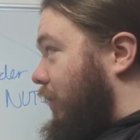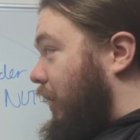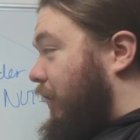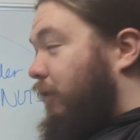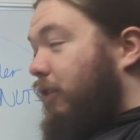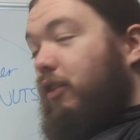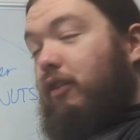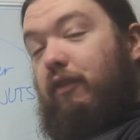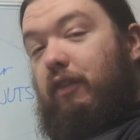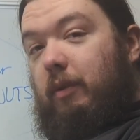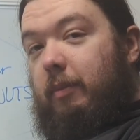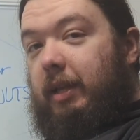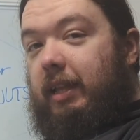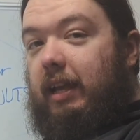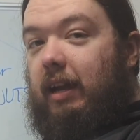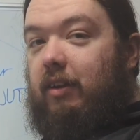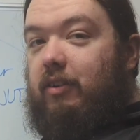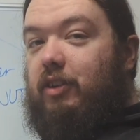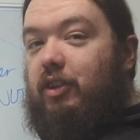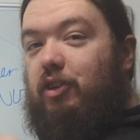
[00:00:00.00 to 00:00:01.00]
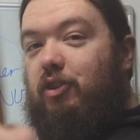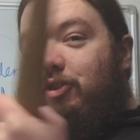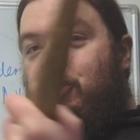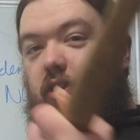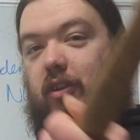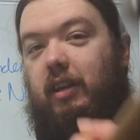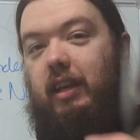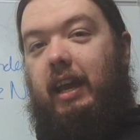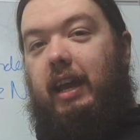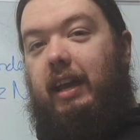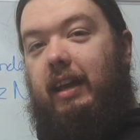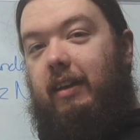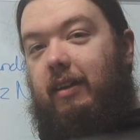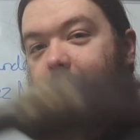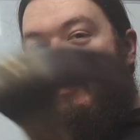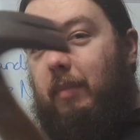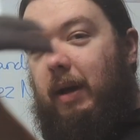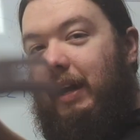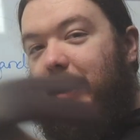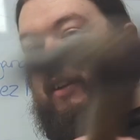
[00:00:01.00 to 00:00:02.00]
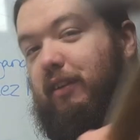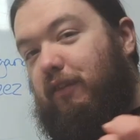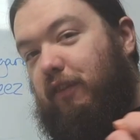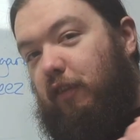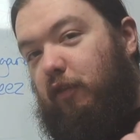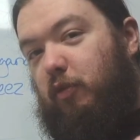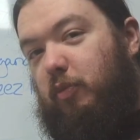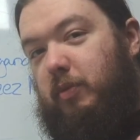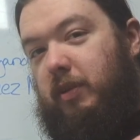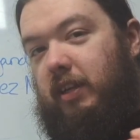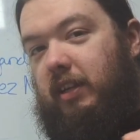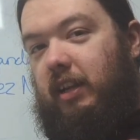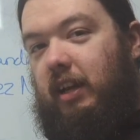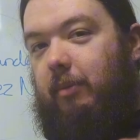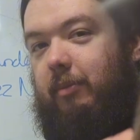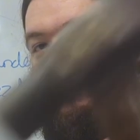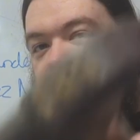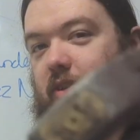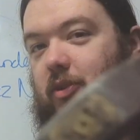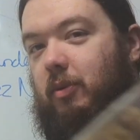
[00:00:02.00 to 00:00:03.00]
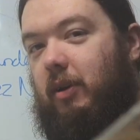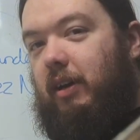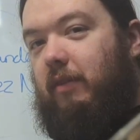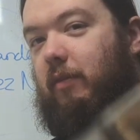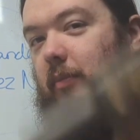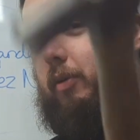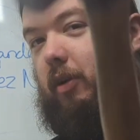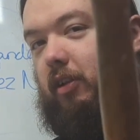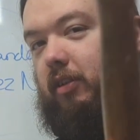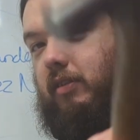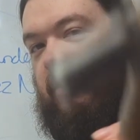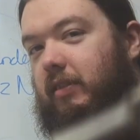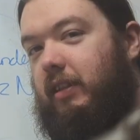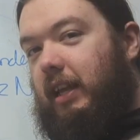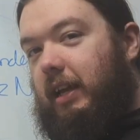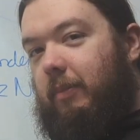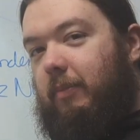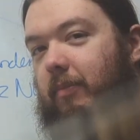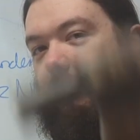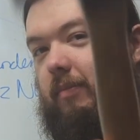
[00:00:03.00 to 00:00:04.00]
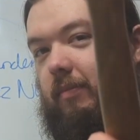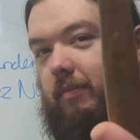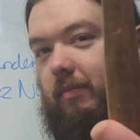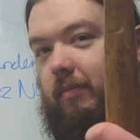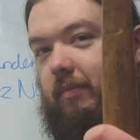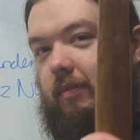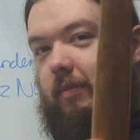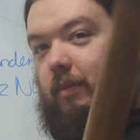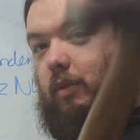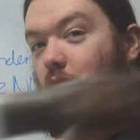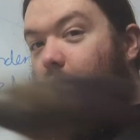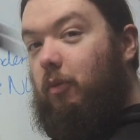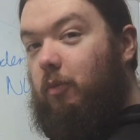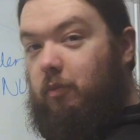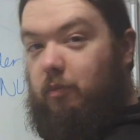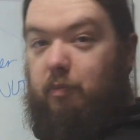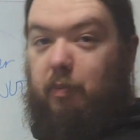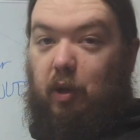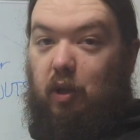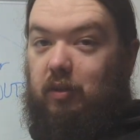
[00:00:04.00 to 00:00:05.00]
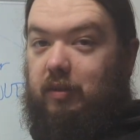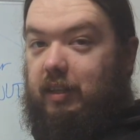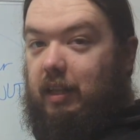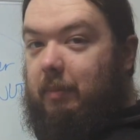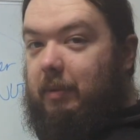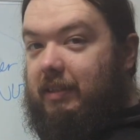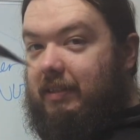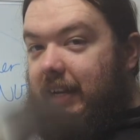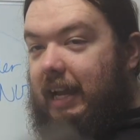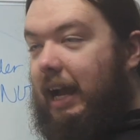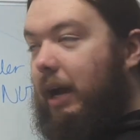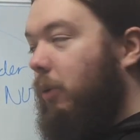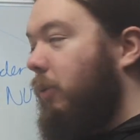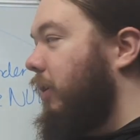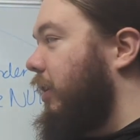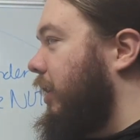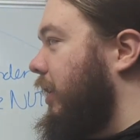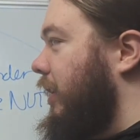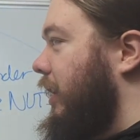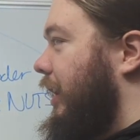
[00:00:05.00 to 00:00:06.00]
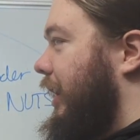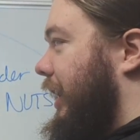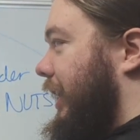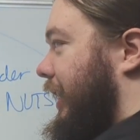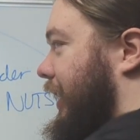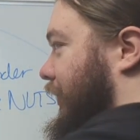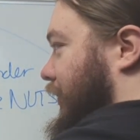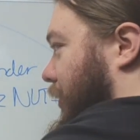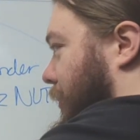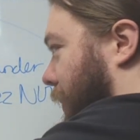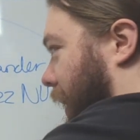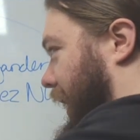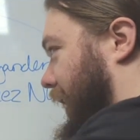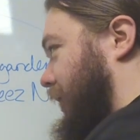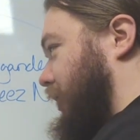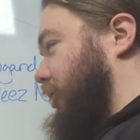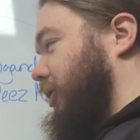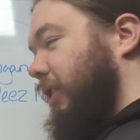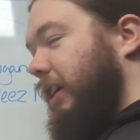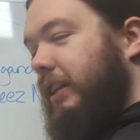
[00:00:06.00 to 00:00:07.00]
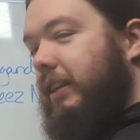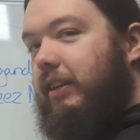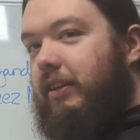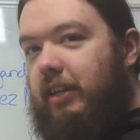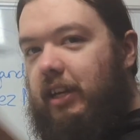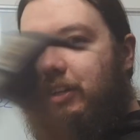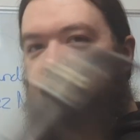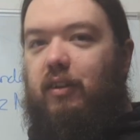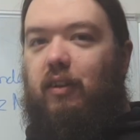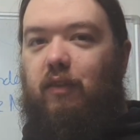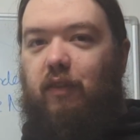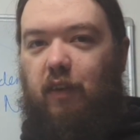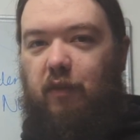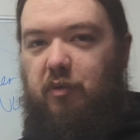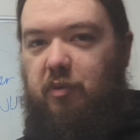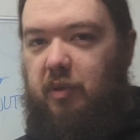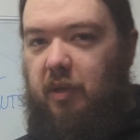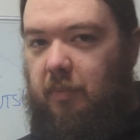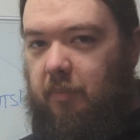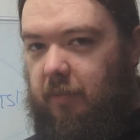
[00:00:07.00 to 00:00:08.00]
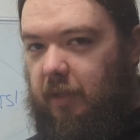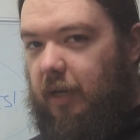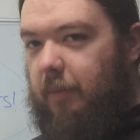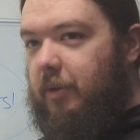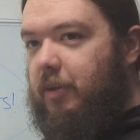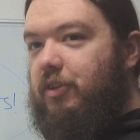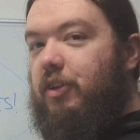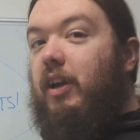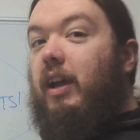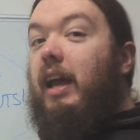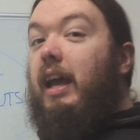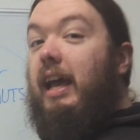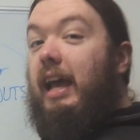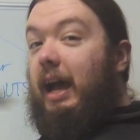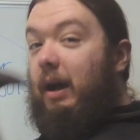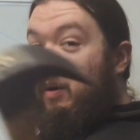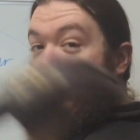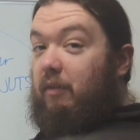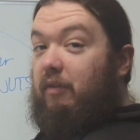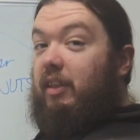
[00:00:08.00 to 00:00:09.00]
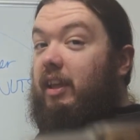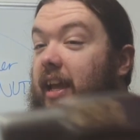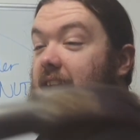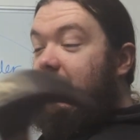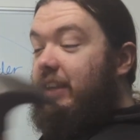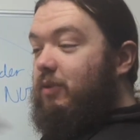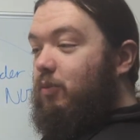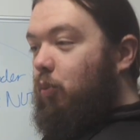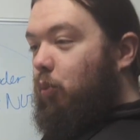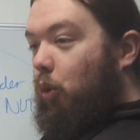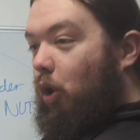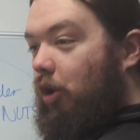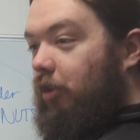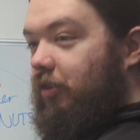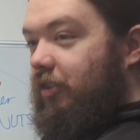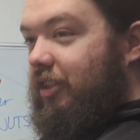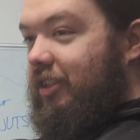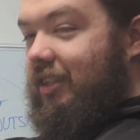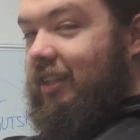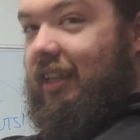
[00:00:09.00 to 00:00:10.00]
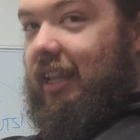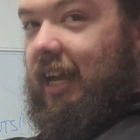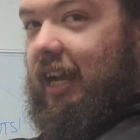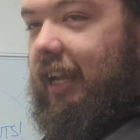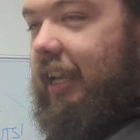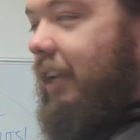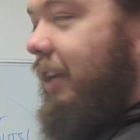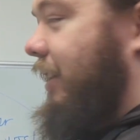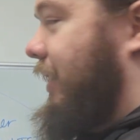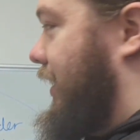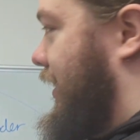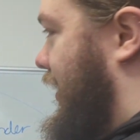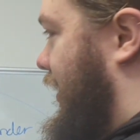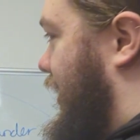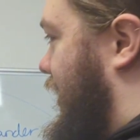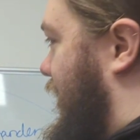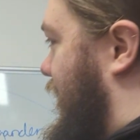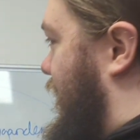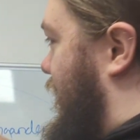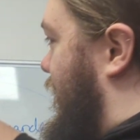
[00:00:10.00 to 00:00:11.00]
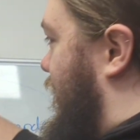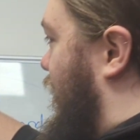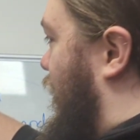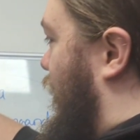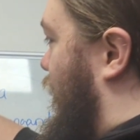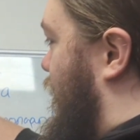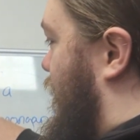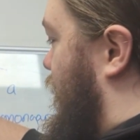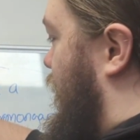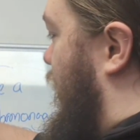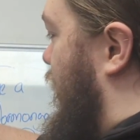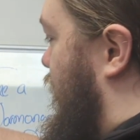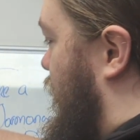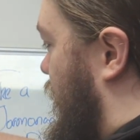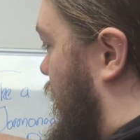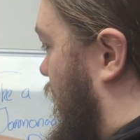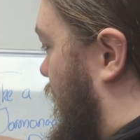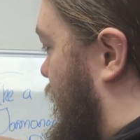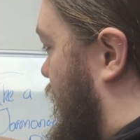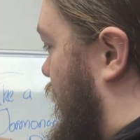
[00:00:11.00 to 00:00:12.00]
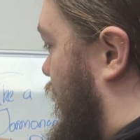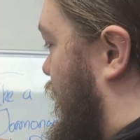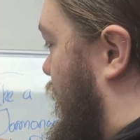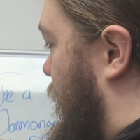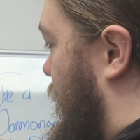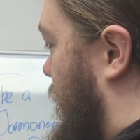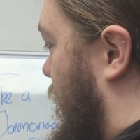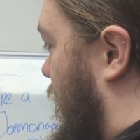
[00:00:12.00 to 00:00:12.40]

if you're a female character, you should get minus 50% damage to whatever ball slam your ball slam is now. And then if you're male, you should get an additional 50% damage. However, there is one slight alteration you have to do from